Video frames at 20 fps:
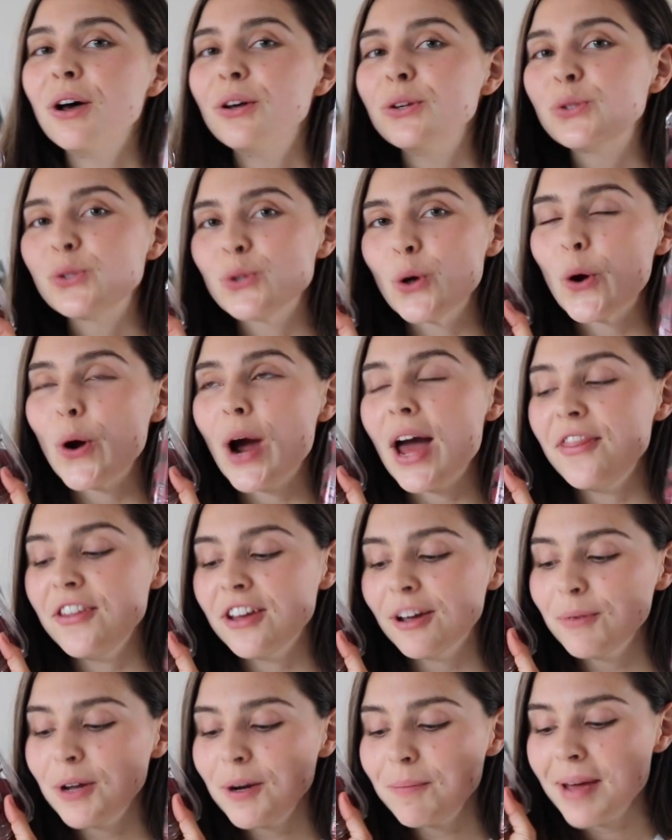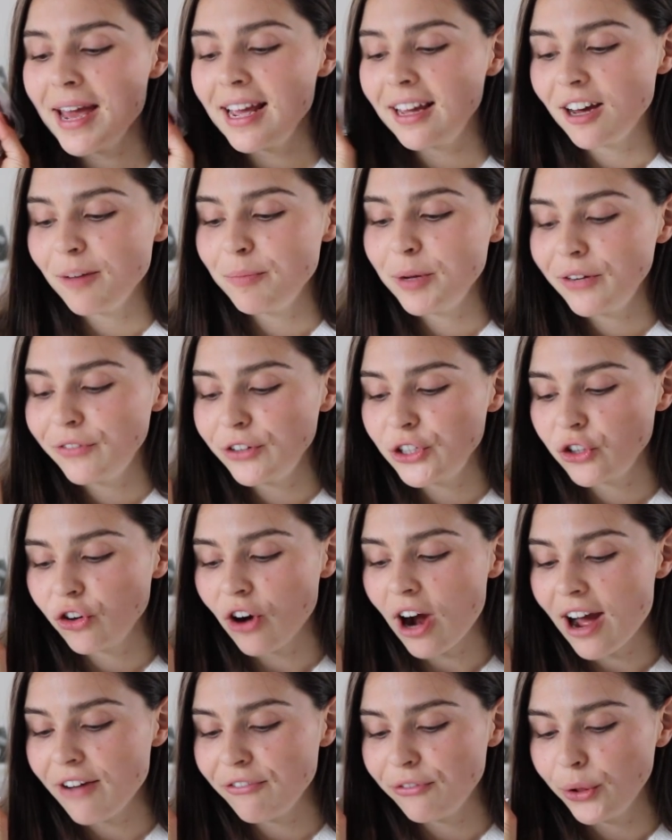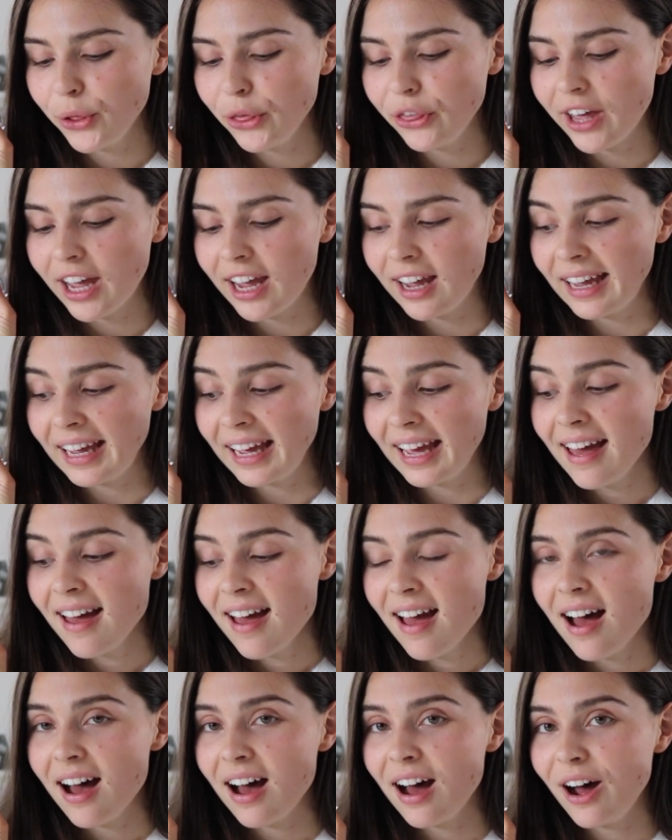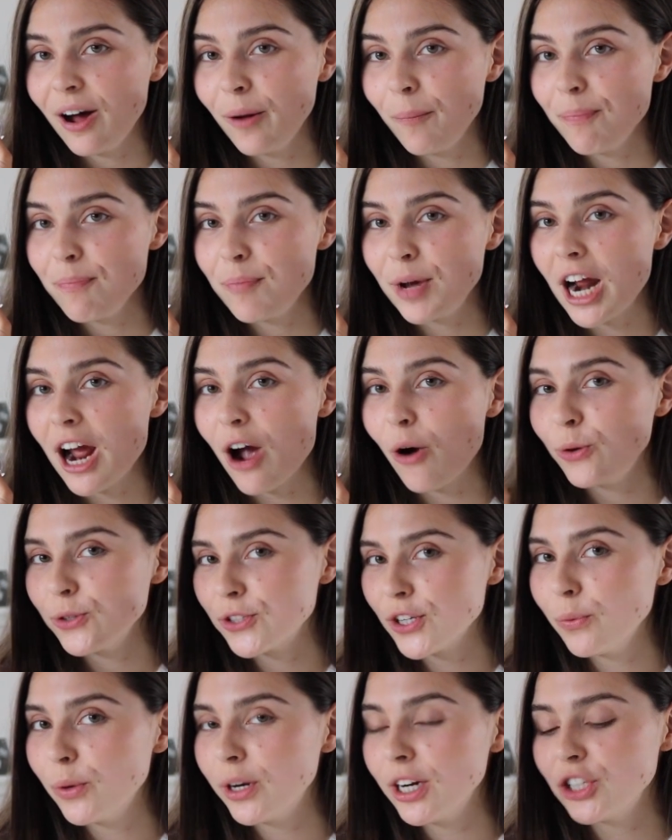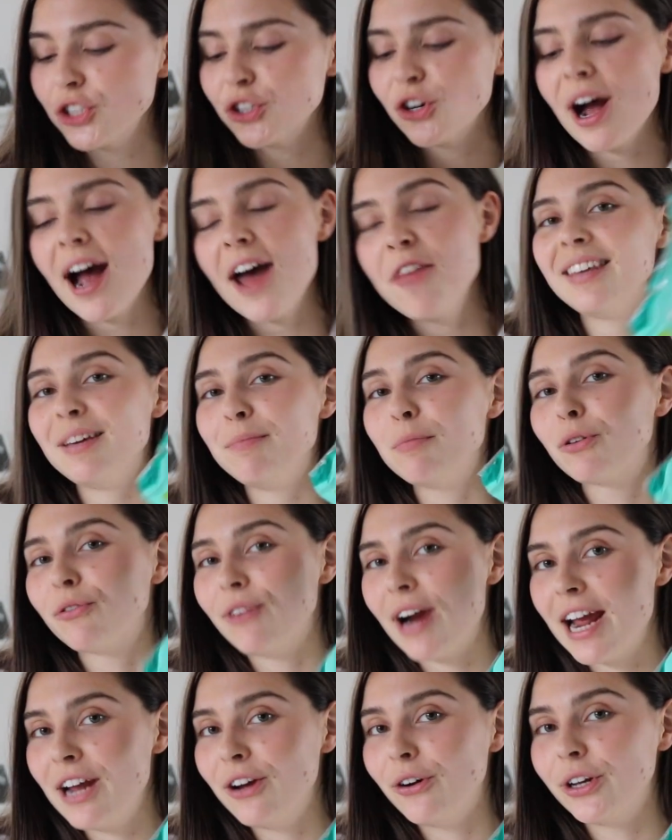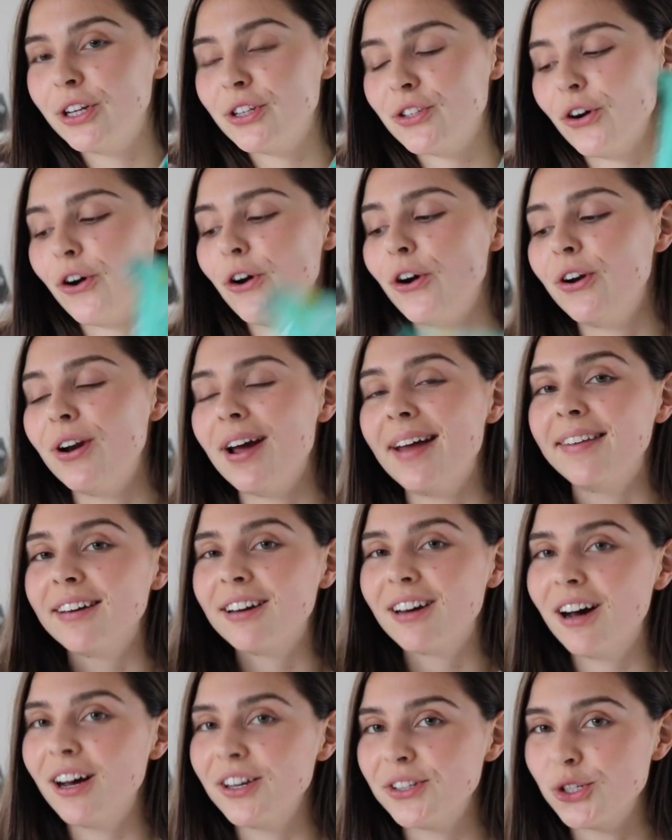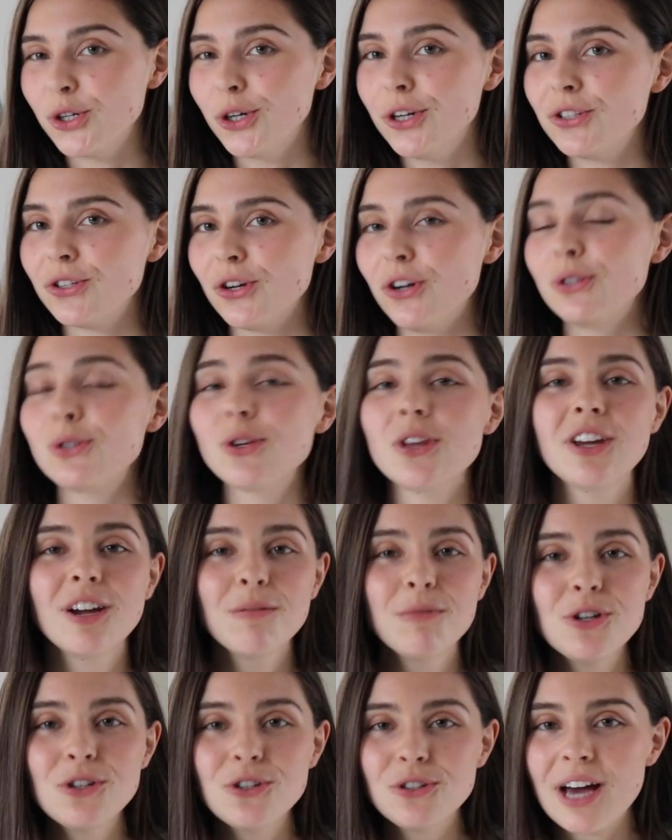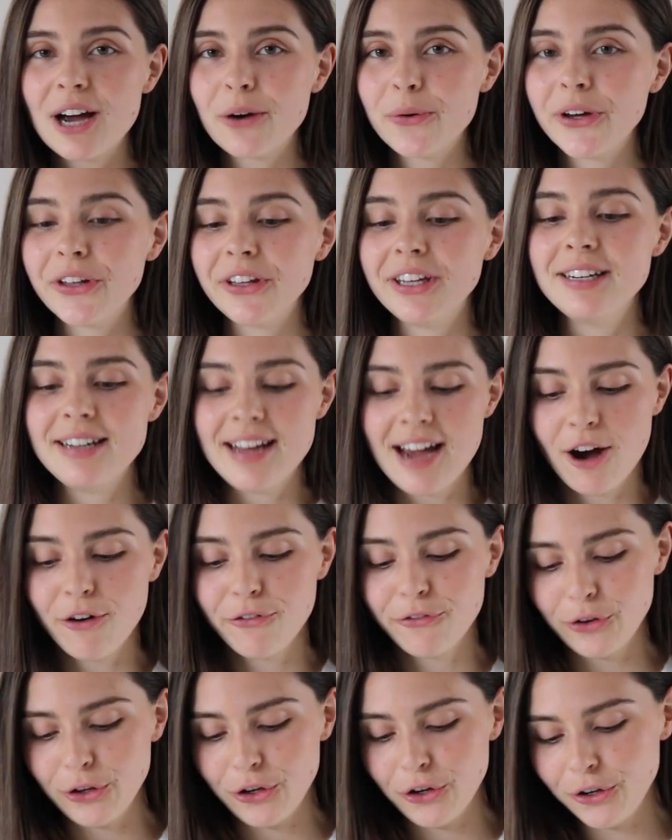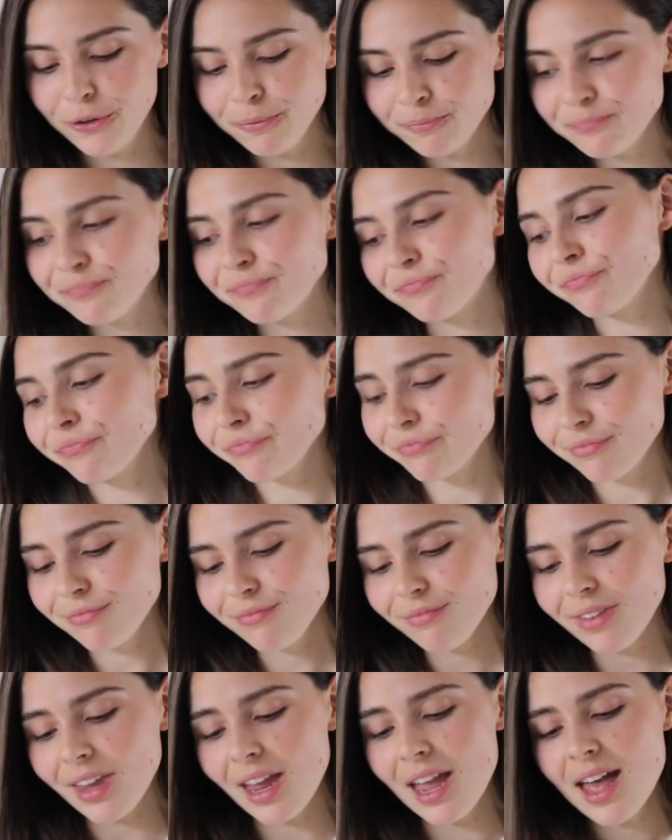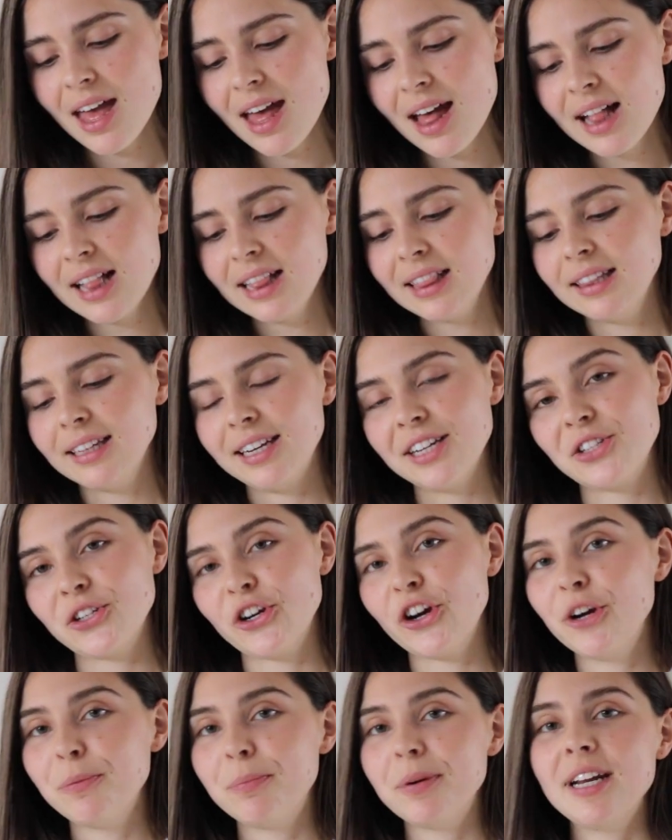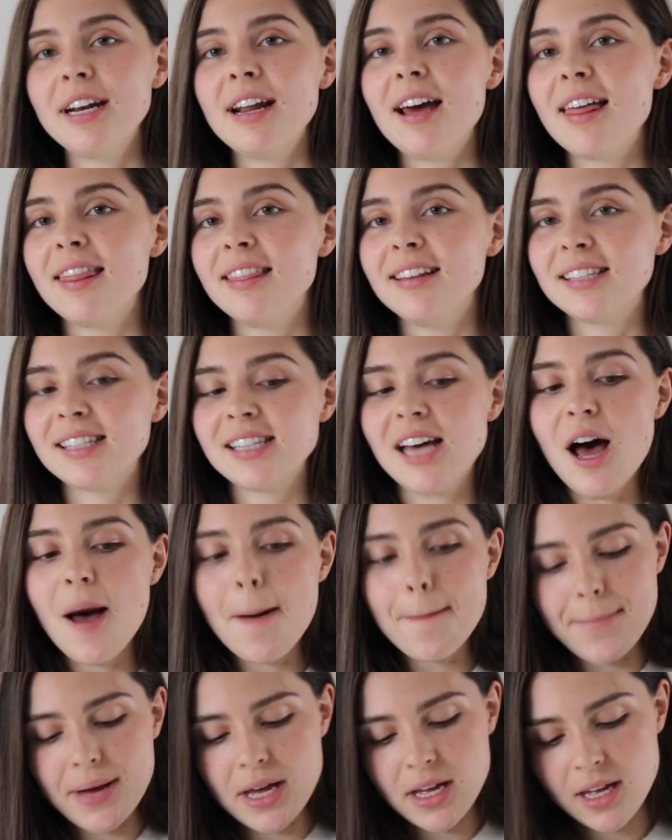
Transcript: So I think I'm gonna make a bit of a trifle thing. But I also wanna try the meringue on its own and the custard on its own. So I think I'm gonna do that quickly now for you. Let's open this up.